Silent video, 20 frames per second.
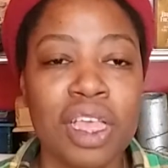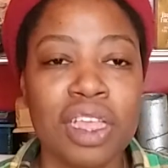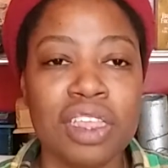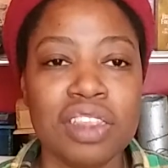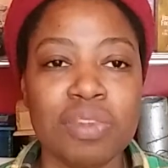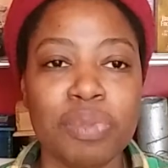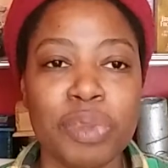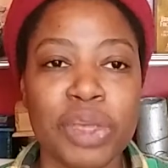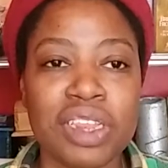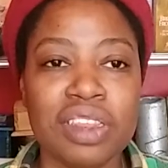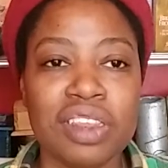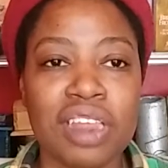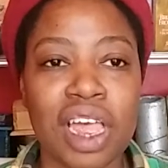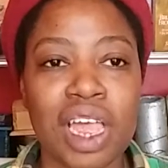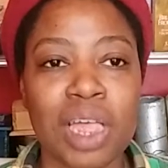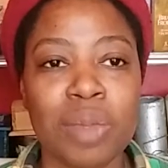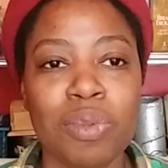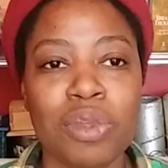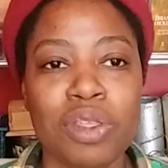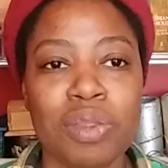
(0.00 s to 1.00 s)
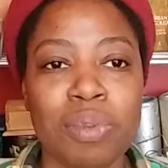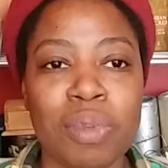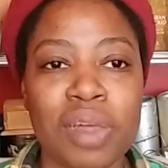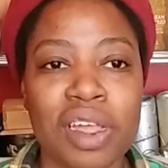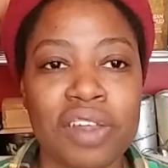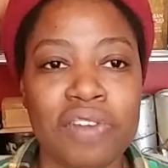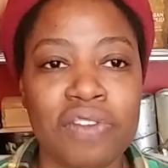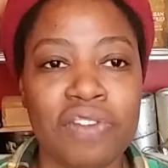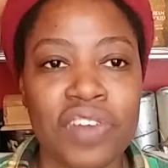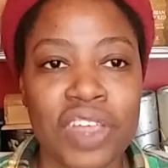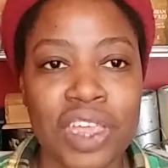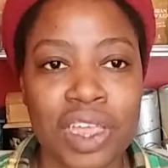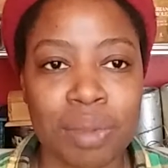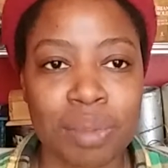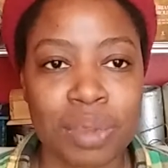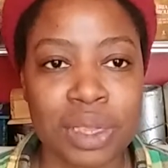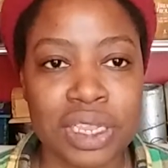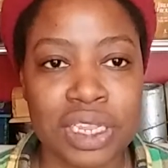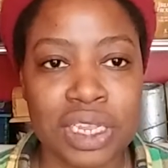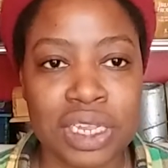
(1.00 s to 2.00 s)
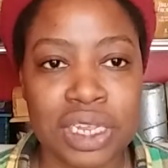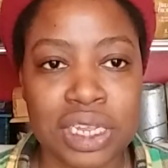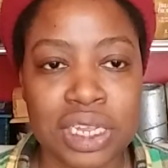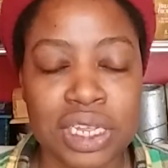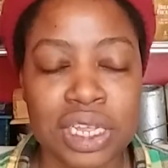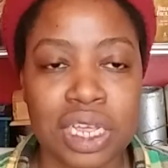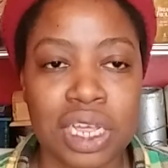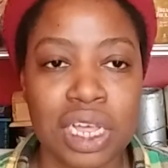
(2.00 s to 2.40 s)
spend time with my family,